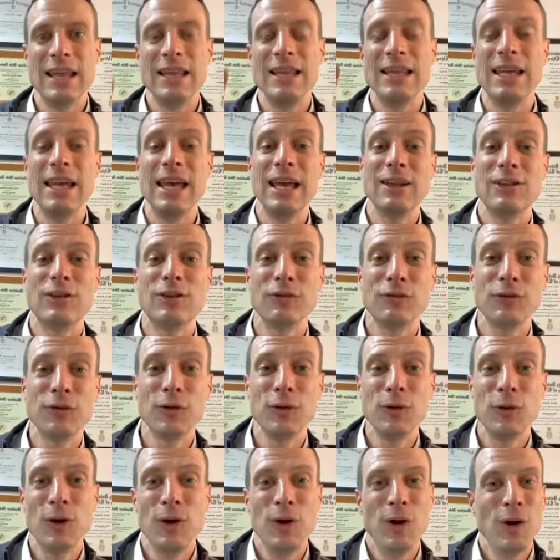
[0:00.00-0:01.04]
The
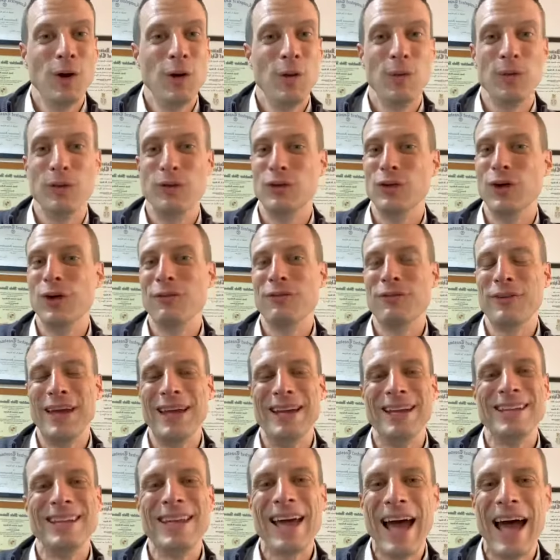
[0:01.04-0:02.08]
interview was
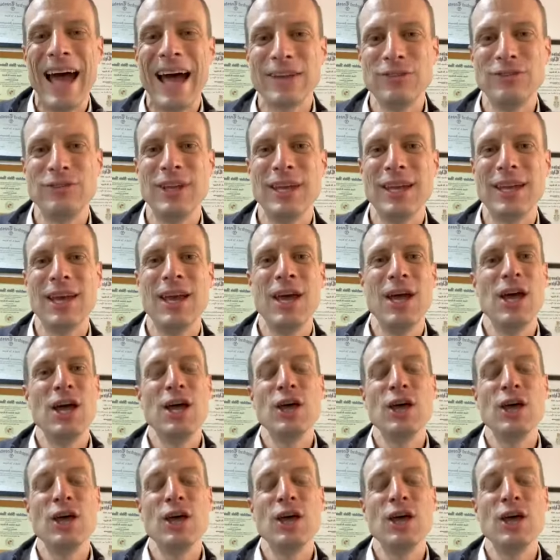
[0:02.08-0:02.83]
fantastic.